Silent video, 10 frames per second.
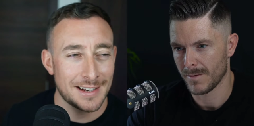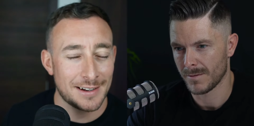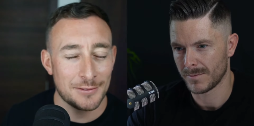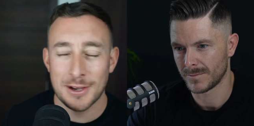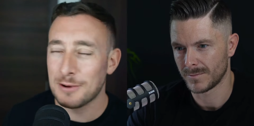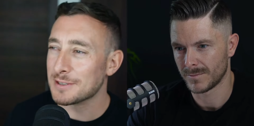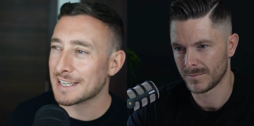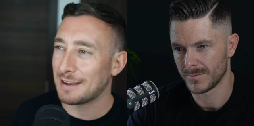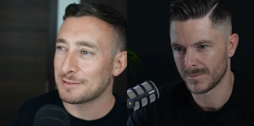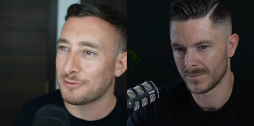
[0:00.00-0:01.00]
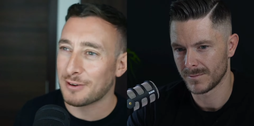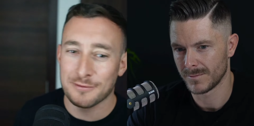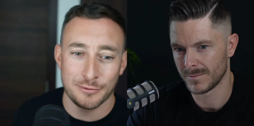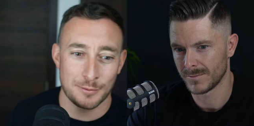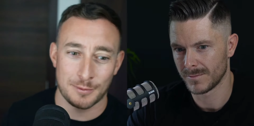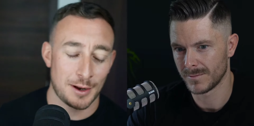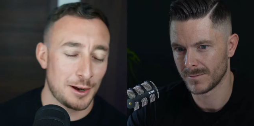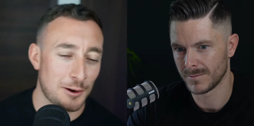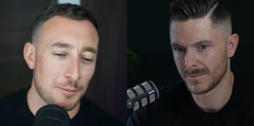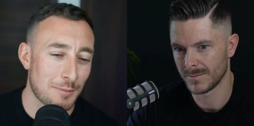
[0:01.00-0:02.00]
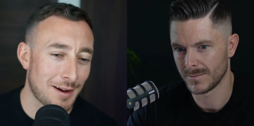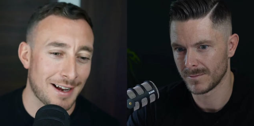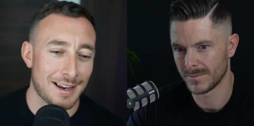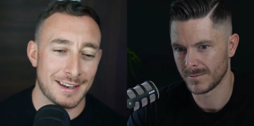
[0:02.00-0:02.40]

Speaker 1: well, who was it? It was a friend from home, and